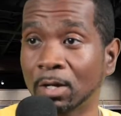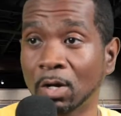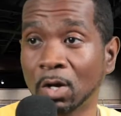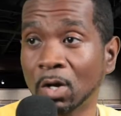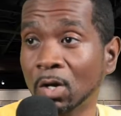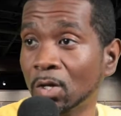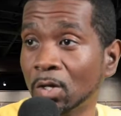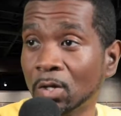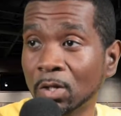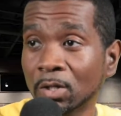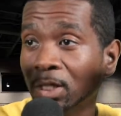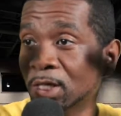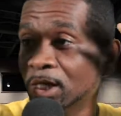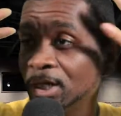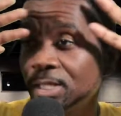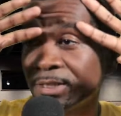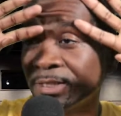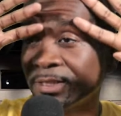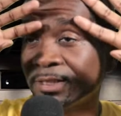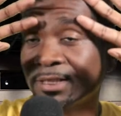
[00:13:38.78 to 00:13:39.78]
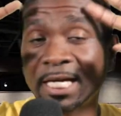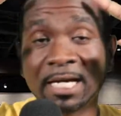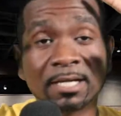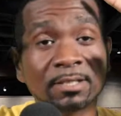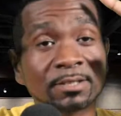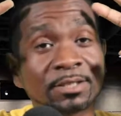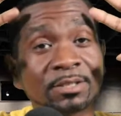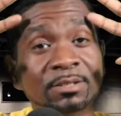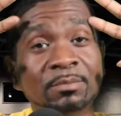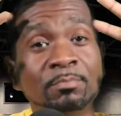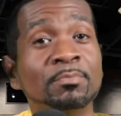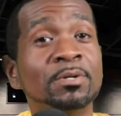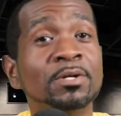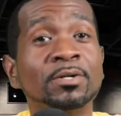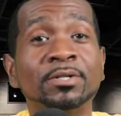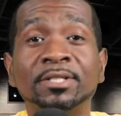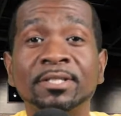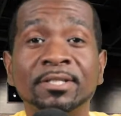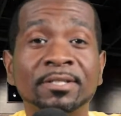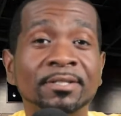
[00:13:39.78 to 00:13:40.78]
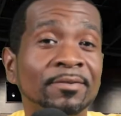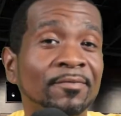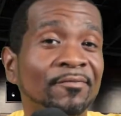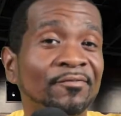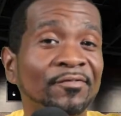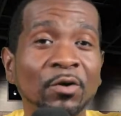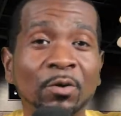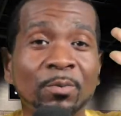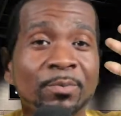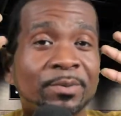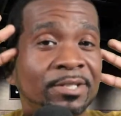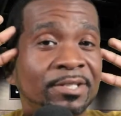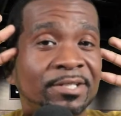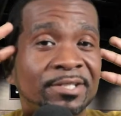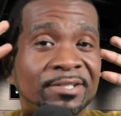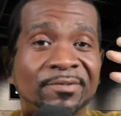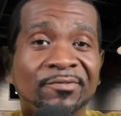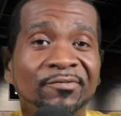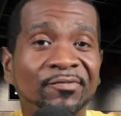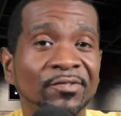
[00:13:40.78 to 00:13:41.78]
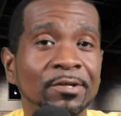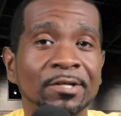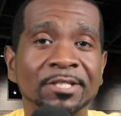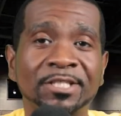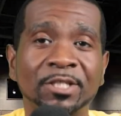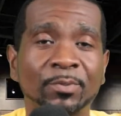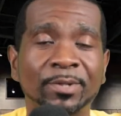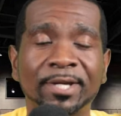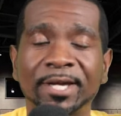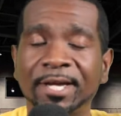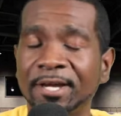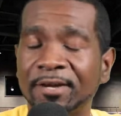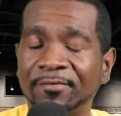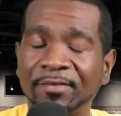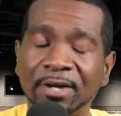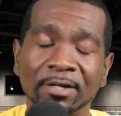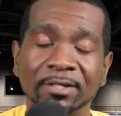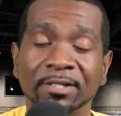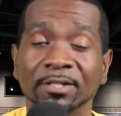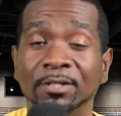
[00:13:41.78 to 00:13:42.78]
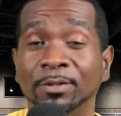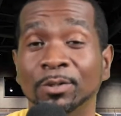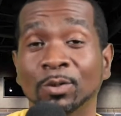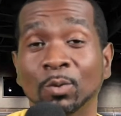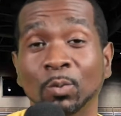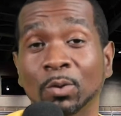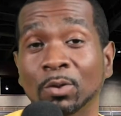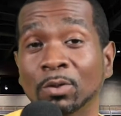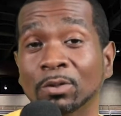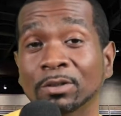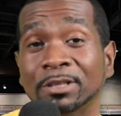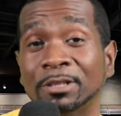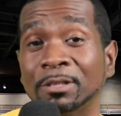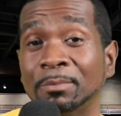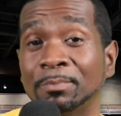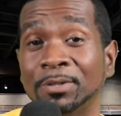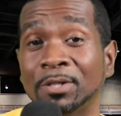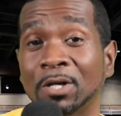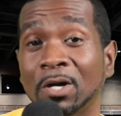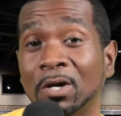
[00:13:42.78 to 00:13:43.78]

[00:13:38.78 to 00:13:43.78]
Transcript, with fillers: all 100,000 million phobias and fears that we have out here in the world could be